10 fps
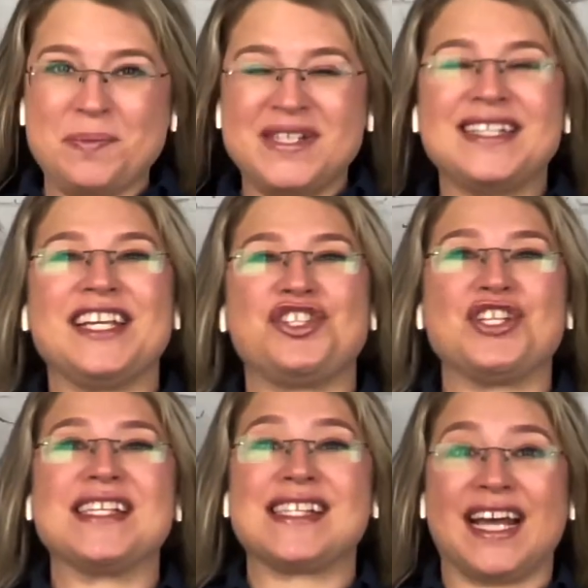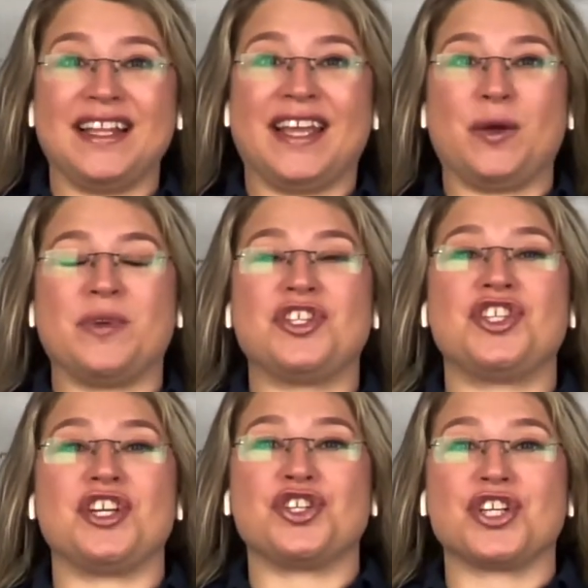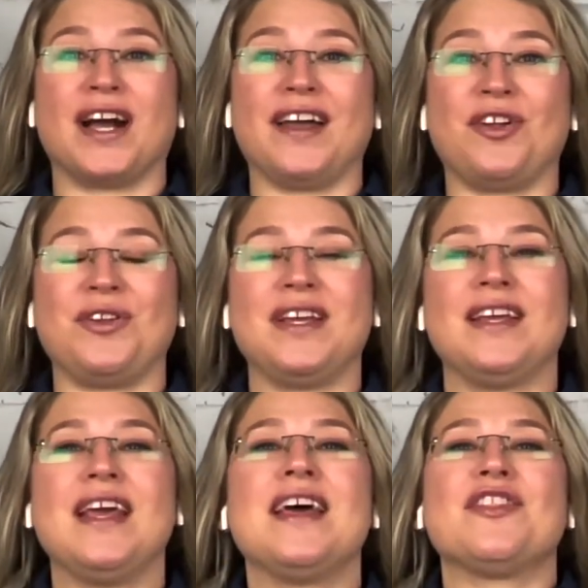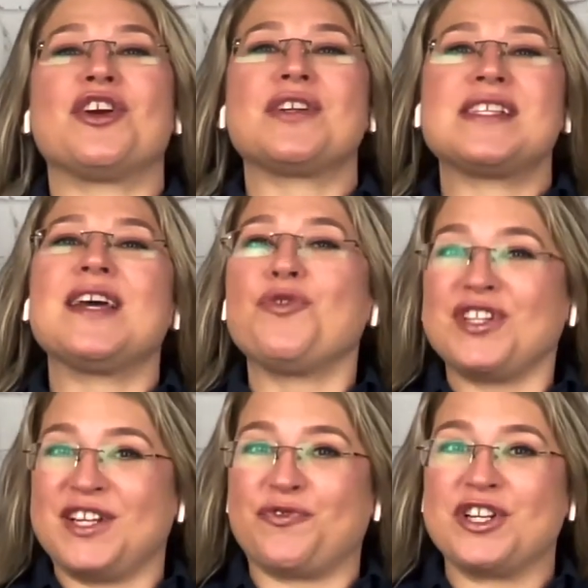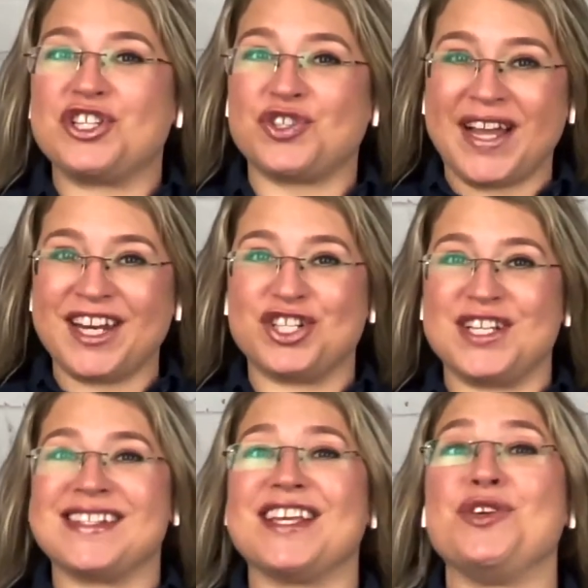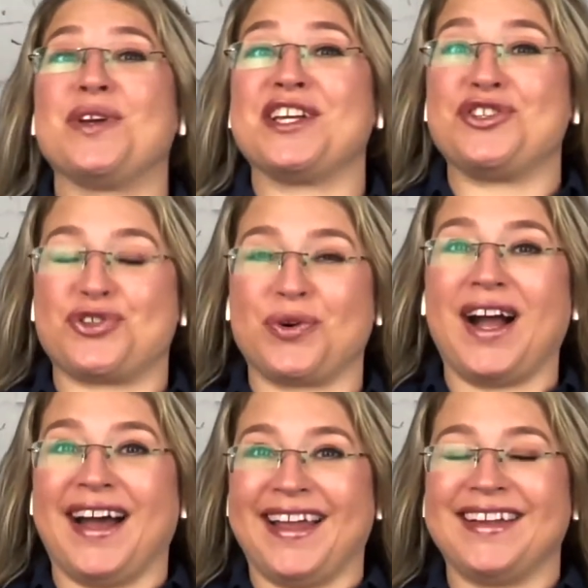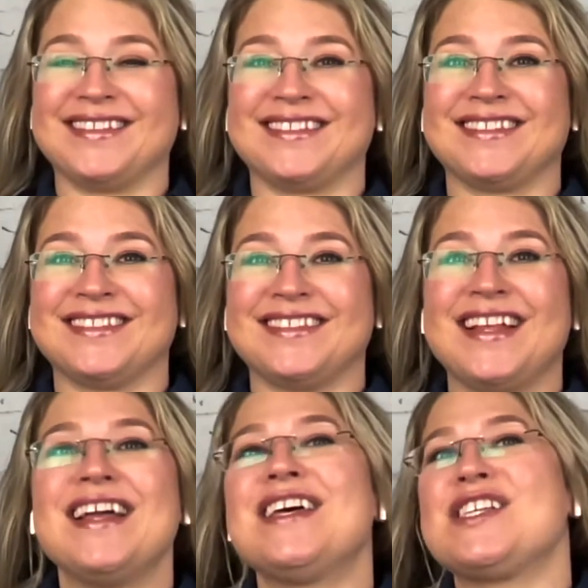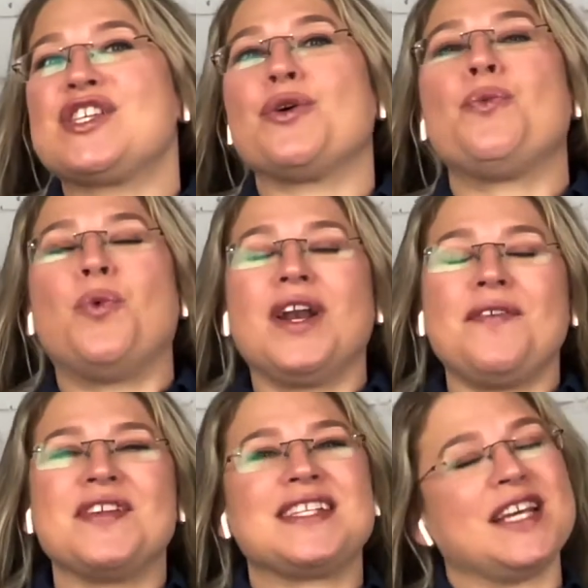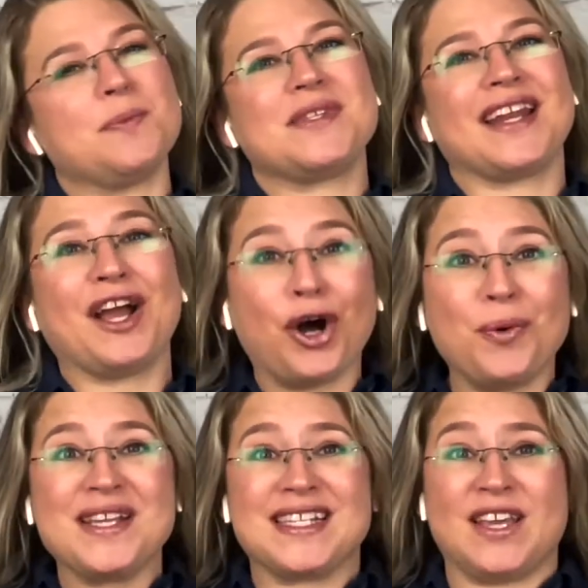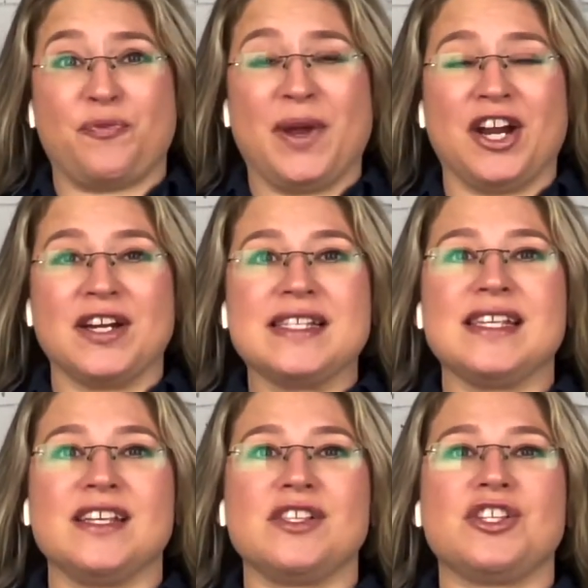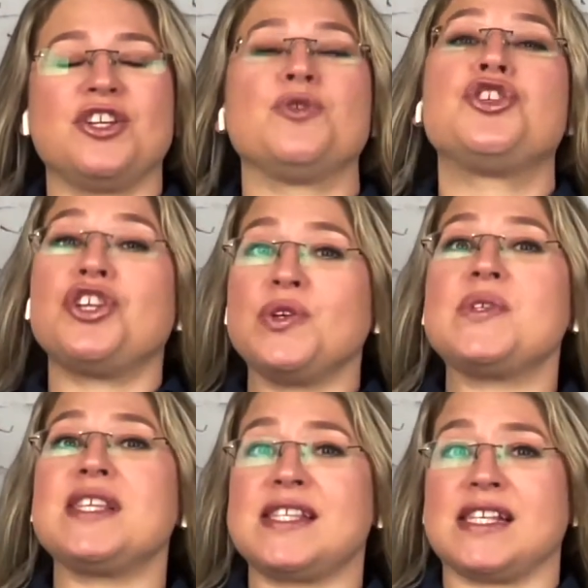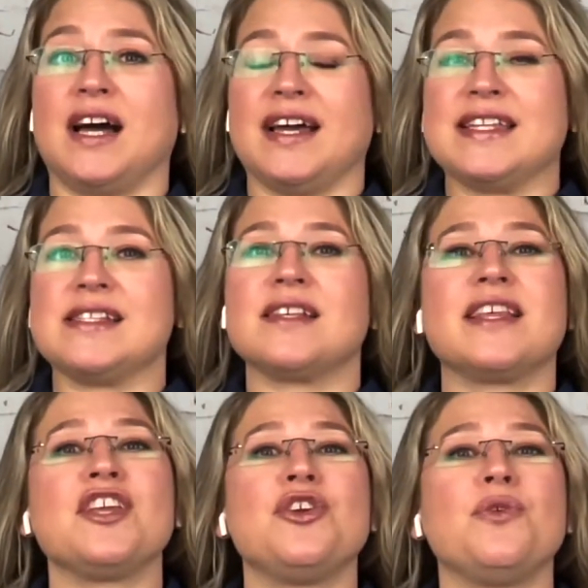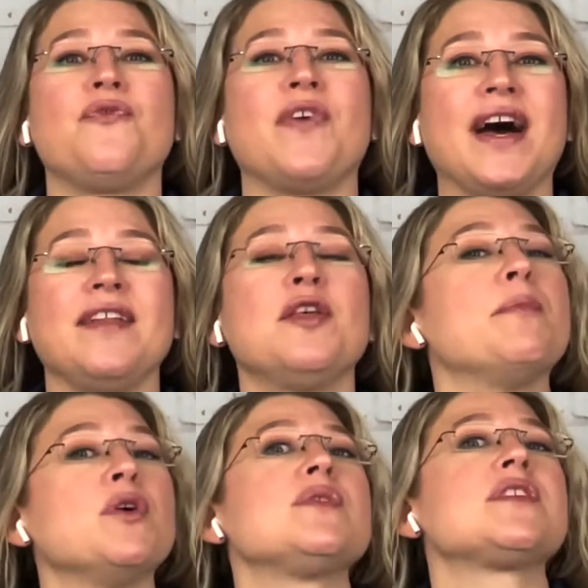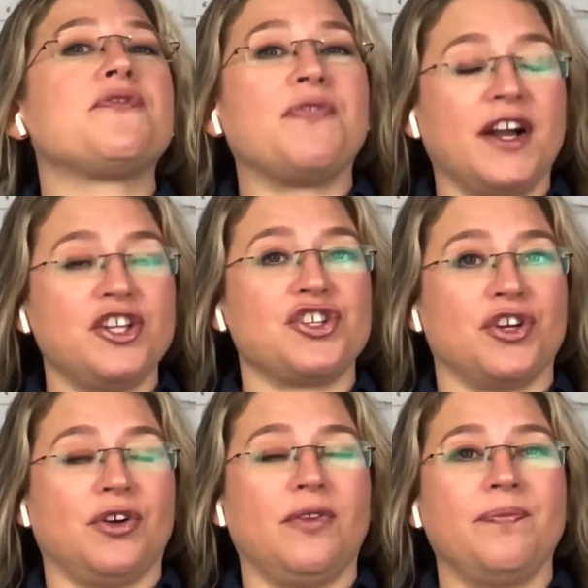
to teaching sign language to your child, there are several different strategies that you can try. So one of the tips that I always give parents is to choose the signs that you find the most functional